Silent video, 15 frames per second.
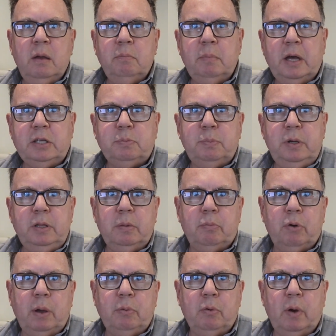must be the
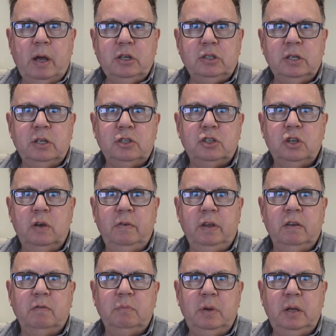preparation and
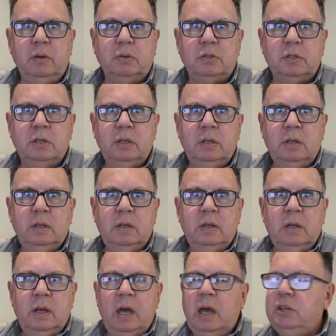serving of meals.
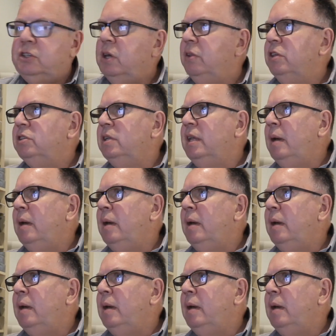And so there's a